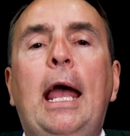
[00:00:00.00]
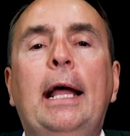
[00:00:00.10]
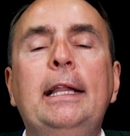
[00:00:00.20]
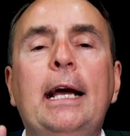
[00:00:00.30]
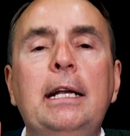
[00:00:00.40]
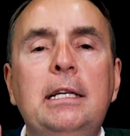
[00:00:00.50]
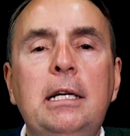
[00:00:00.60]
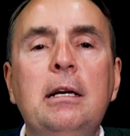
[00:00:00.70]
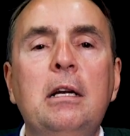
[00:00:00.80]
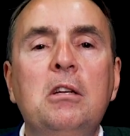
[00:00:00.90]
and the
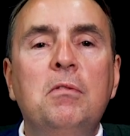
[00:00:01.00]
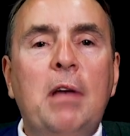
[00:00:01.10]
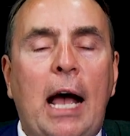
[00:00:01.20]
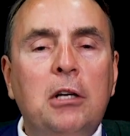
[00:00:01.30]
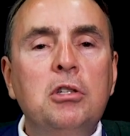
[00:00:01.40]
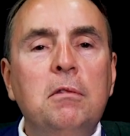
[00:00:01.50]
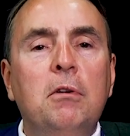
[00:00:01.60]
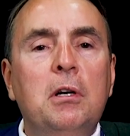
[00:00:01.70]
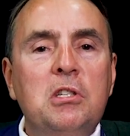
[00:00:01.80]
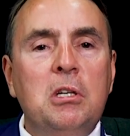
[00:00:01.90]
idea is actually
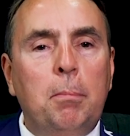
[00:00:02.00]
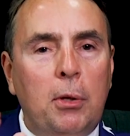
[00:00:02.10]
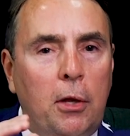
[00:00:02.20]
very simple,